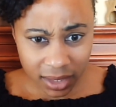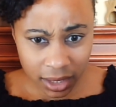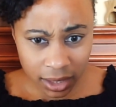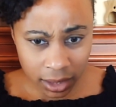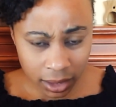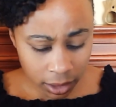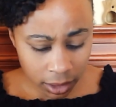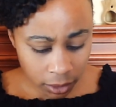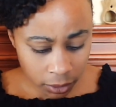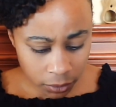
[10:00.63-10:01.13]

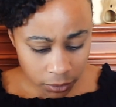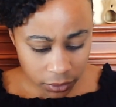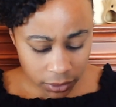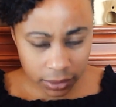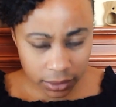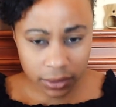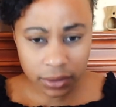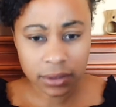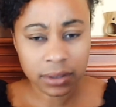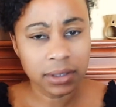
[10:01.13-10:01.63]
he goes
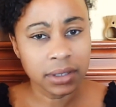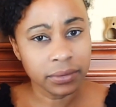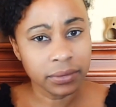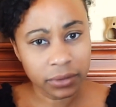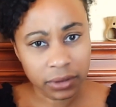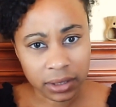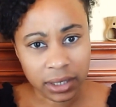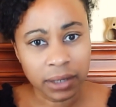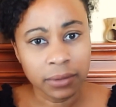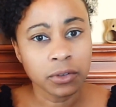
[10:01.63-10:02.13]
into the
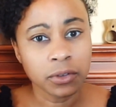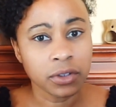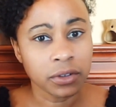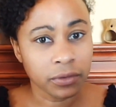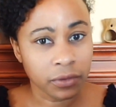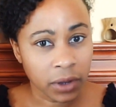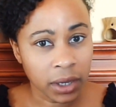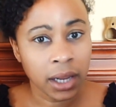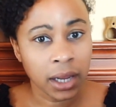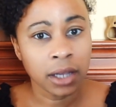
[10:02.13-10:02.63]
different levels of
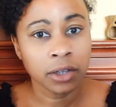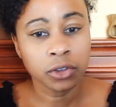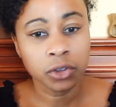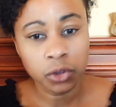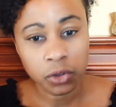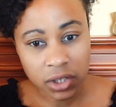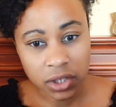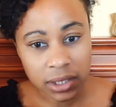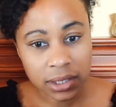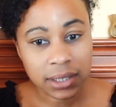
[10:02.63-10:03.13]

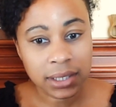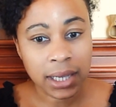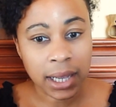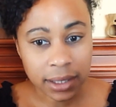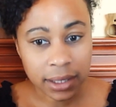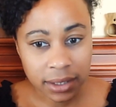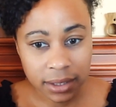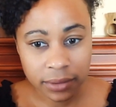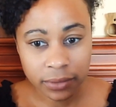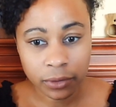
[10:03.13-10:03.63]
financial
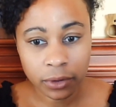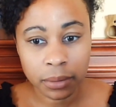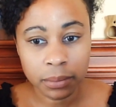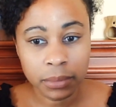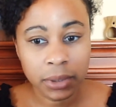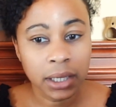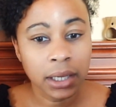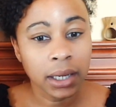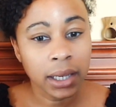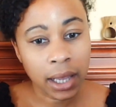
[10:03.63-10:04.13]
success,
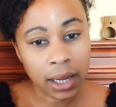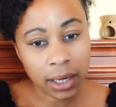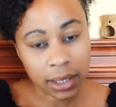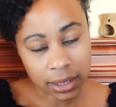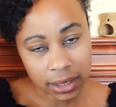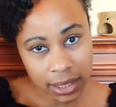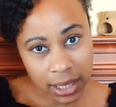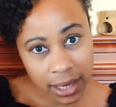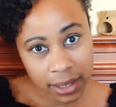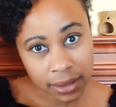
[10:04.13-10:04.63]
from getting out
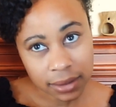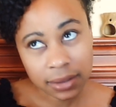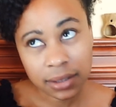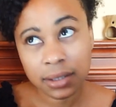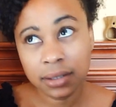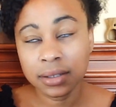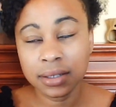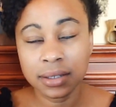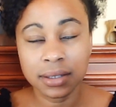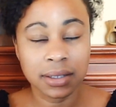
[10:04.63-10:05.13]
of debt
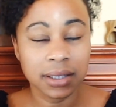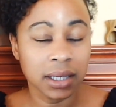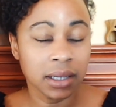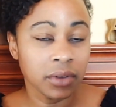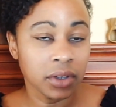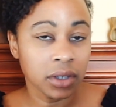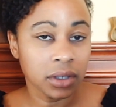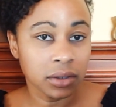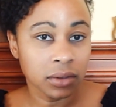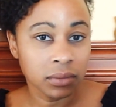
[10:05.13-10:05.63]
to
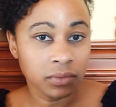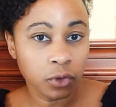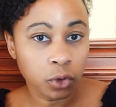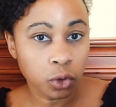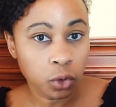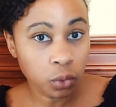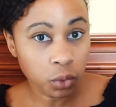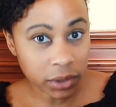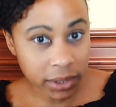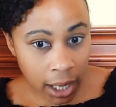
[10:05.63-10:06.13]
saving
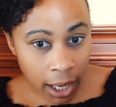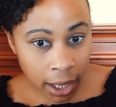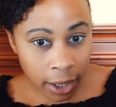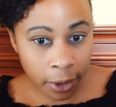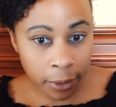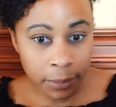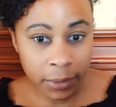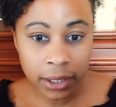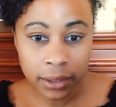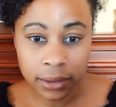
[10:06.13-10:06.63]
for
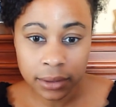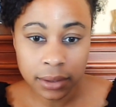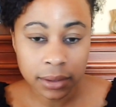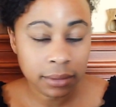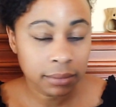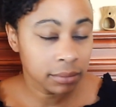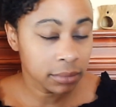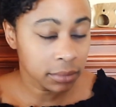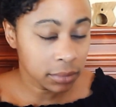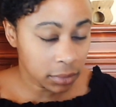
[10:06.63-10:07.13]

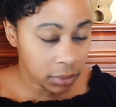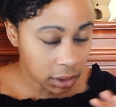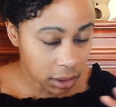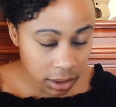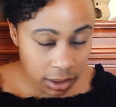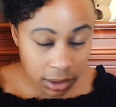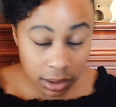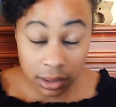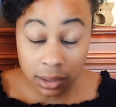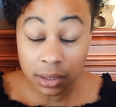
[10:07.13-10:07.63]
retirement.
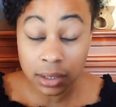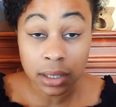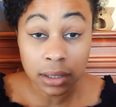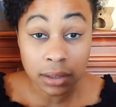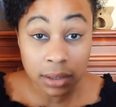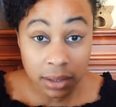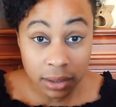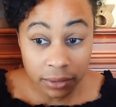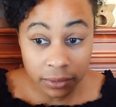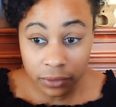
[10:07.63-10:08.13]
It's
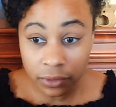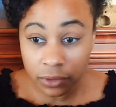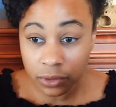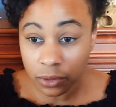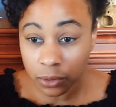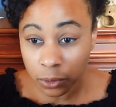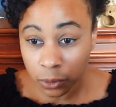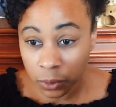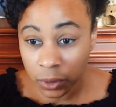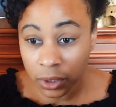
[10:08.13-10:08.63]
extensive.
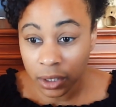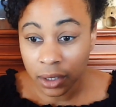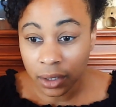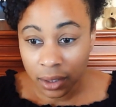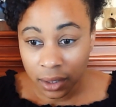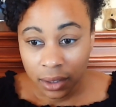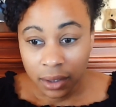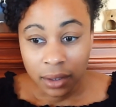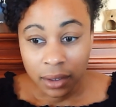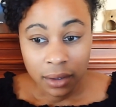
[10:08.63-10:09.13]
So
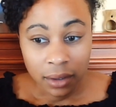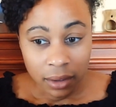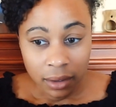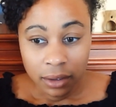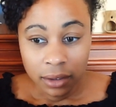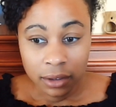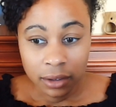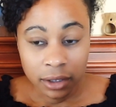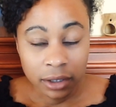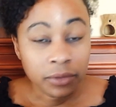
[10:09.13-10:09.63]

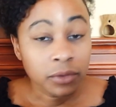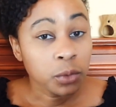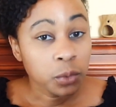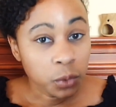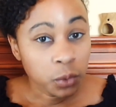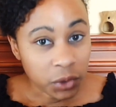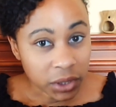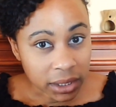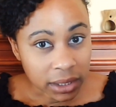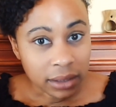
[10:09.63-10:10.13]
give it a
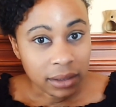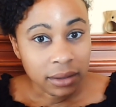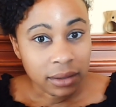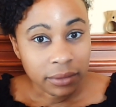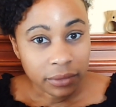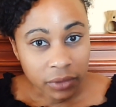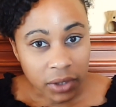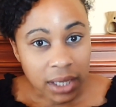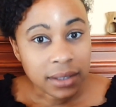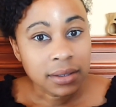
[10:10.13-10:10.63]
read
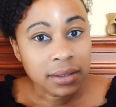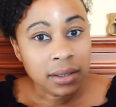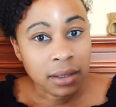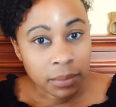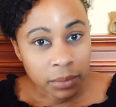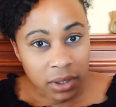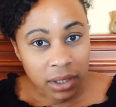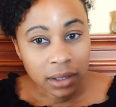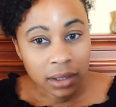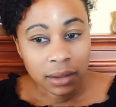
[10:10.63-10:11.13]
if that's
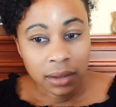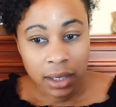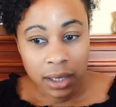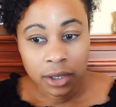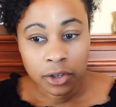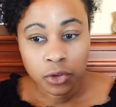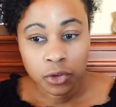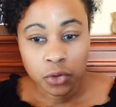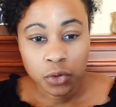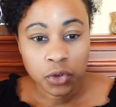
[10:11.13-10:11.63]
something
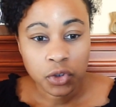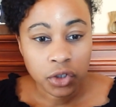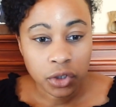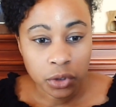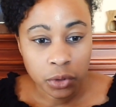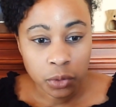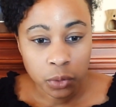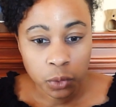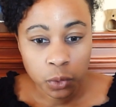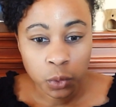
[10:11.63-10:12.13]
that interests
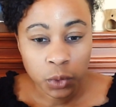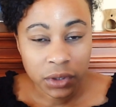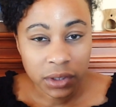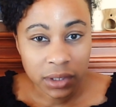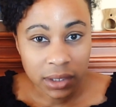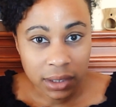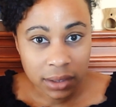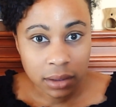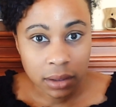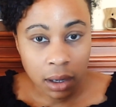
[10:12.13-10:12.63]
you with
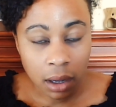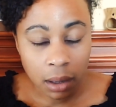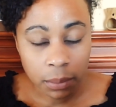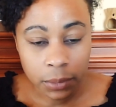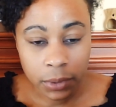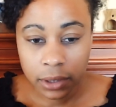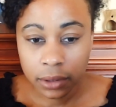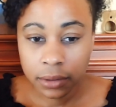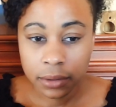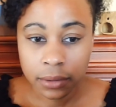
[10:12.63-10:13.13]
these
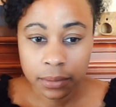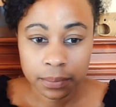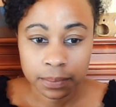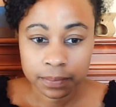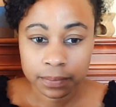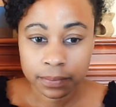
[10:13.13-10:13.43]
topics.